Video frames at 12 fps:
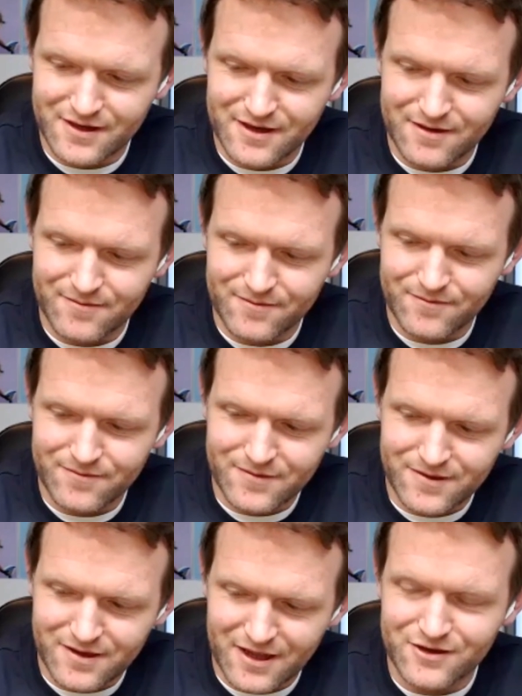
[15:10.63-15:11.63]
And
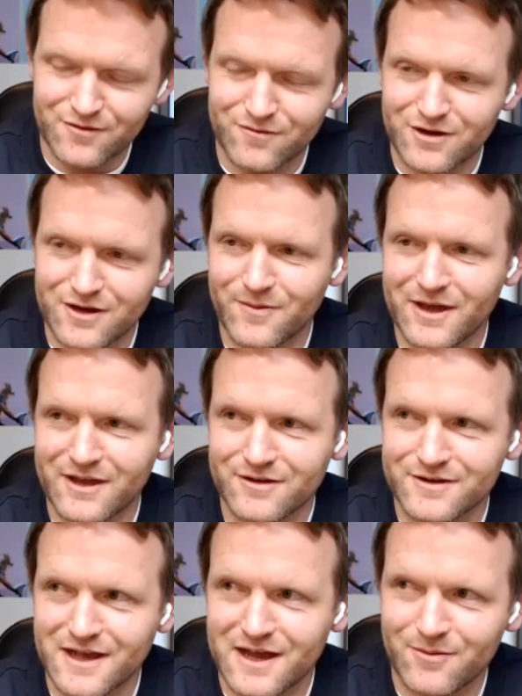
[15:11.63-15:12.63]
you're right about your
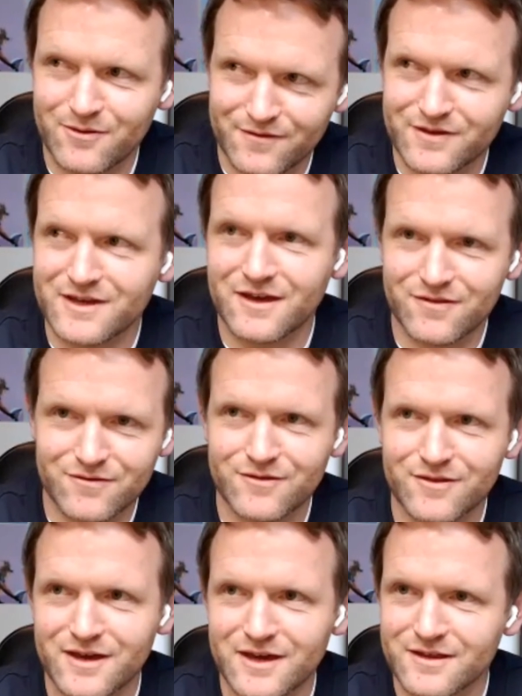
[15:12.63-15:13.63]
example. If you get
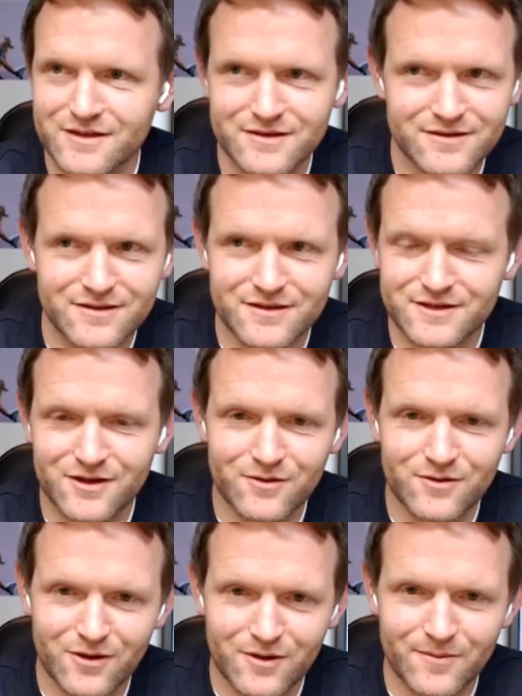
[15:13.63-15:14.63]
through there, then there's
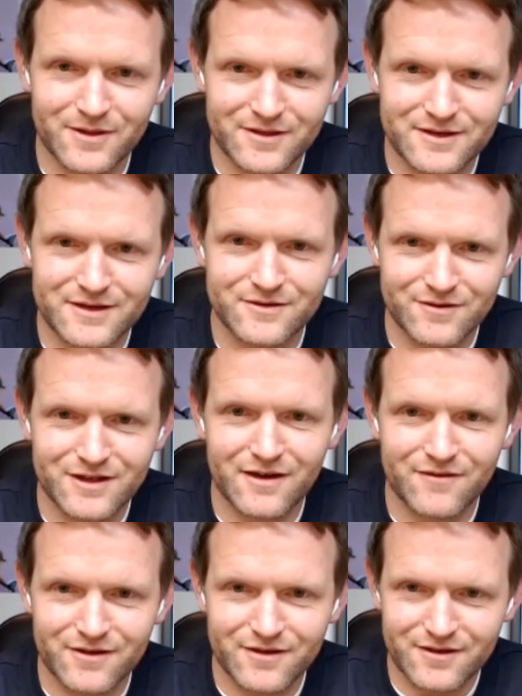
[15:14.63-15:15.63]
no ability to recover.